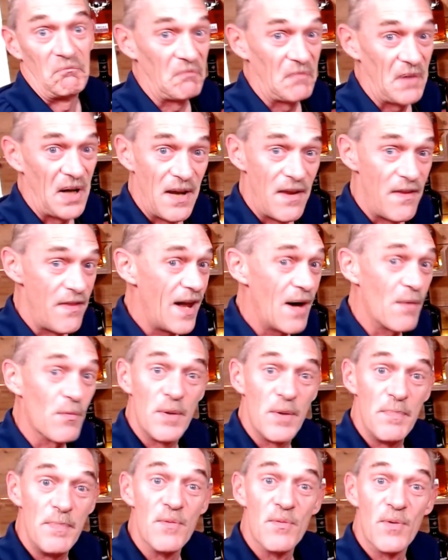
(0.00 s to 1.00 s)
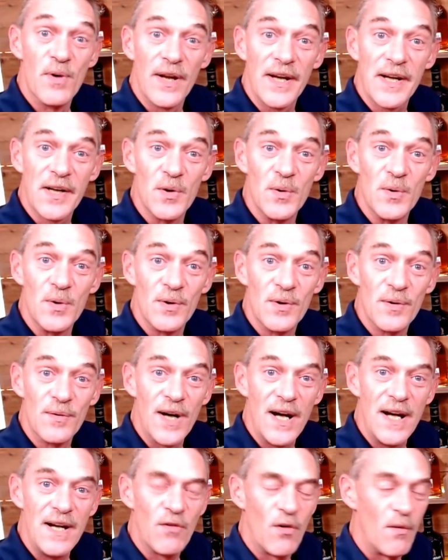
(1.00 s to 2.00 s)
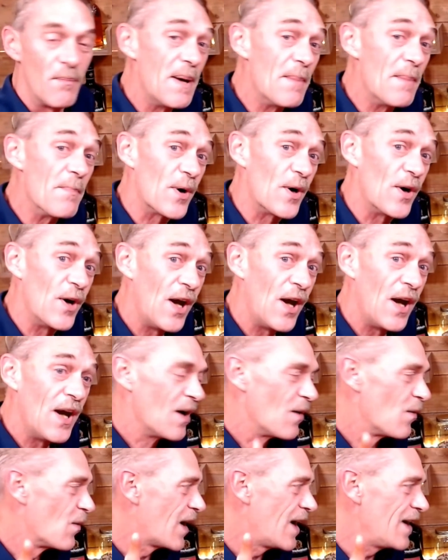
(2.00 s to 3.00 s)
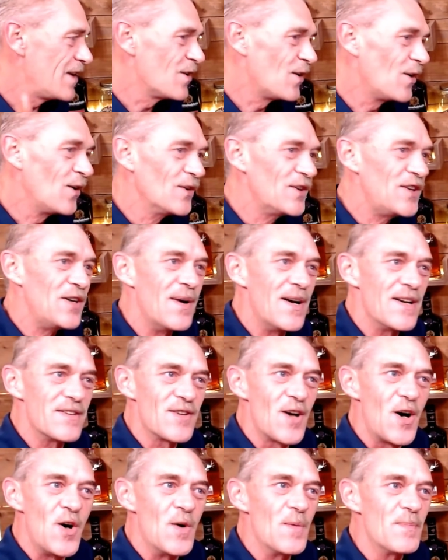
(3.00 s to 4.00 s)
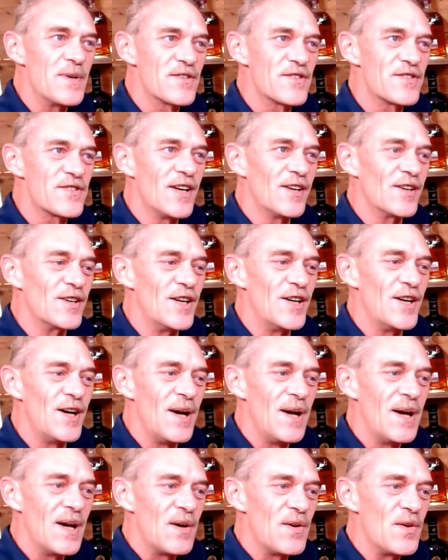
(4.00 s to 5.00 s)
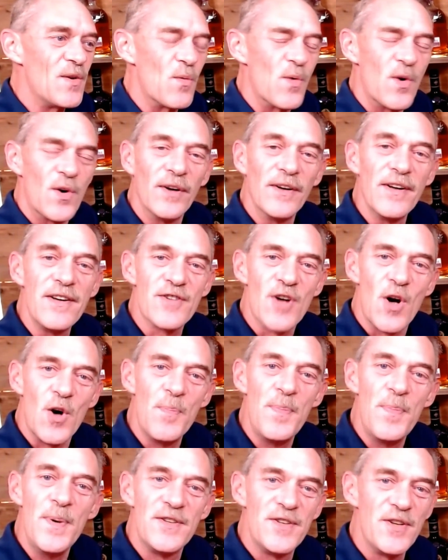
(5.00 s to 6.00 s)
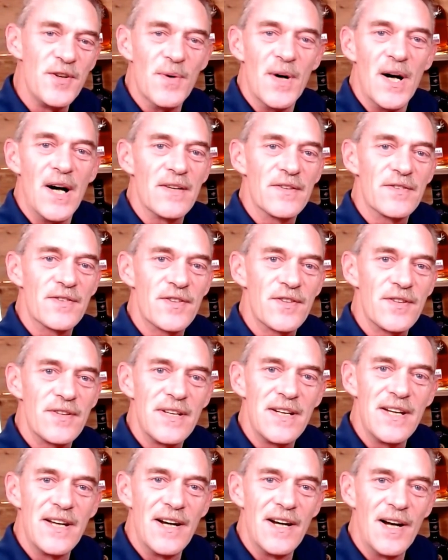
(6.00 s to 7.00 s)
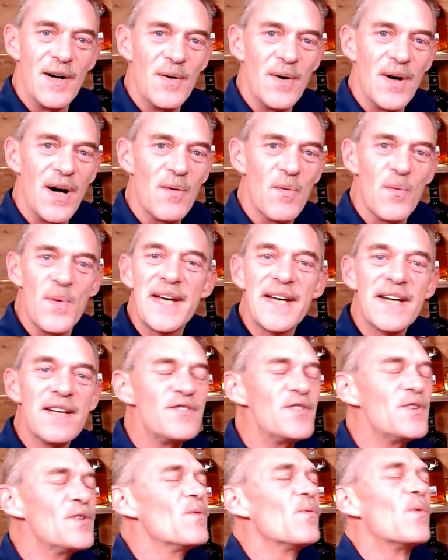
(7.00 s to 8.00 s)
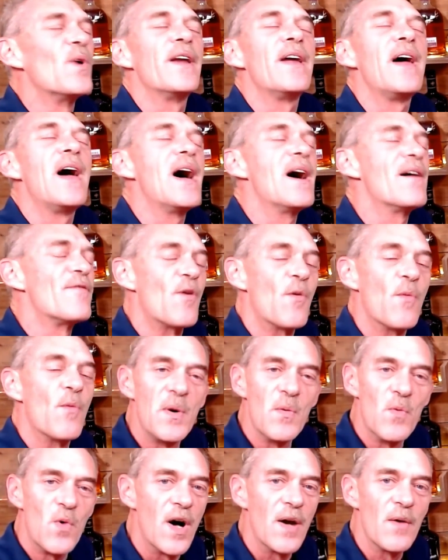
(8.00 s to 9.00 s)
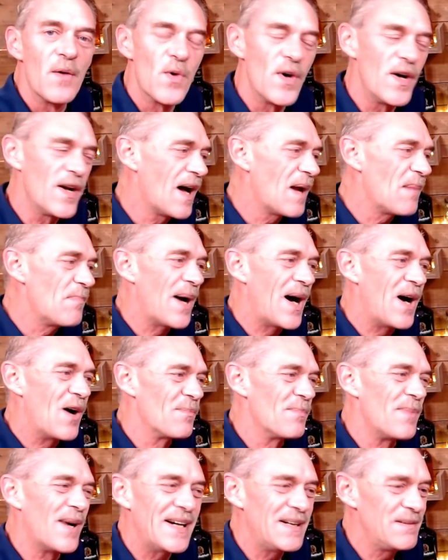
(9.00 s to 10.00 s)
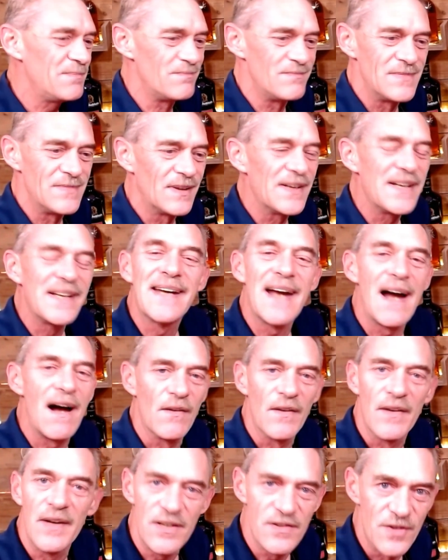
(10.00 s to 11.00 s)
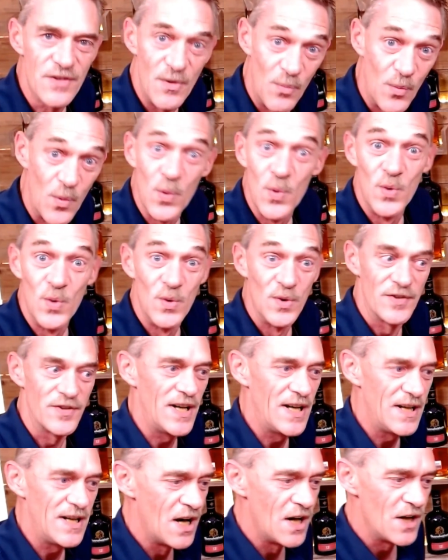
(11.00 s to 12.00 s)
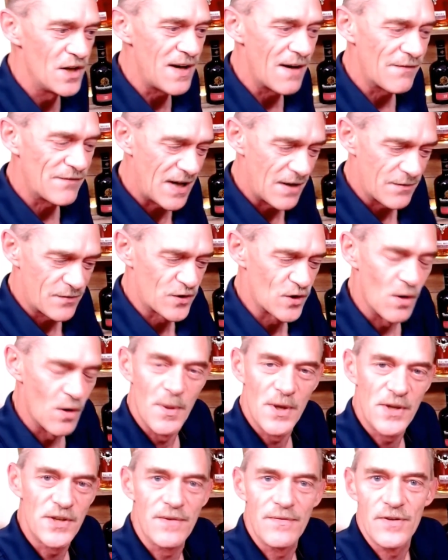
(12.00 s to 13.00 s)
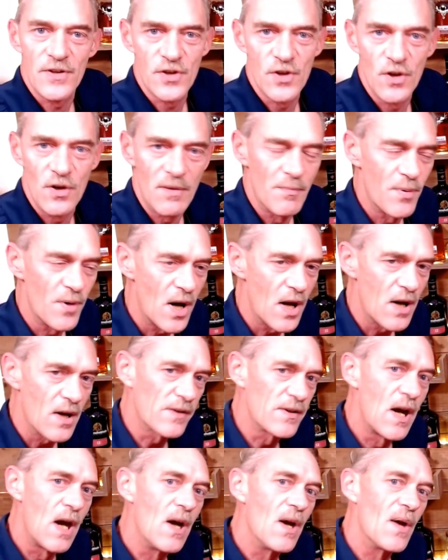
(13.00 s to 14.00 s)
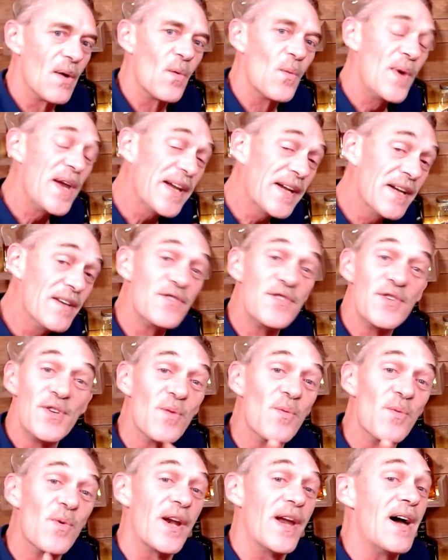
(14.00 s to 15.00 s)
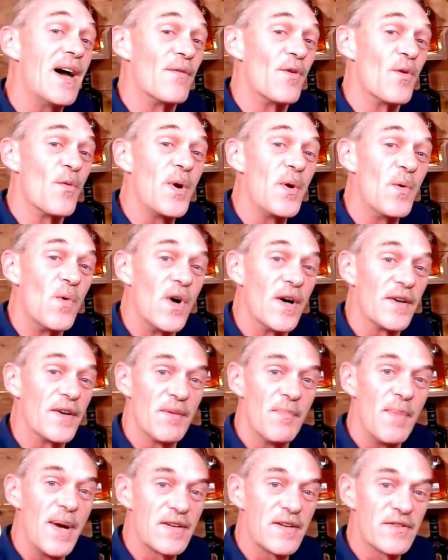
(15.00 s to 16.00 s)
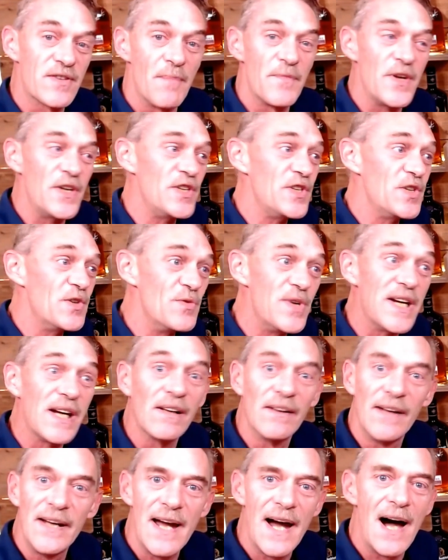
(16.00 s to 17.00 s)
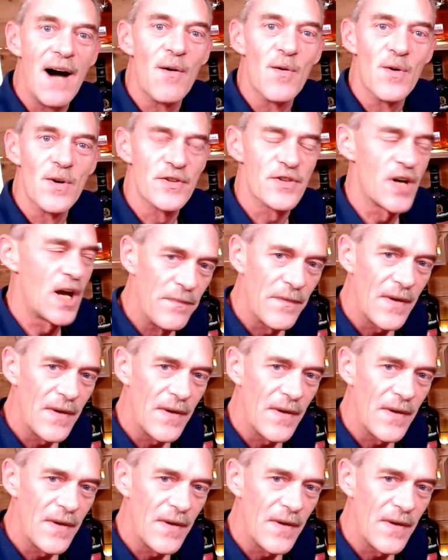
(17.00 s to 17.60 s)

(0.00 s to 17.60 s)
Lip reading: That would be really cool, right? Remember what I told you, as a home distiller, the world is open to us. We can do whatever we want. We're not bound by legalities and rules and you have to have so much of a certain product. We can do whatever we want to make something uniquely ours.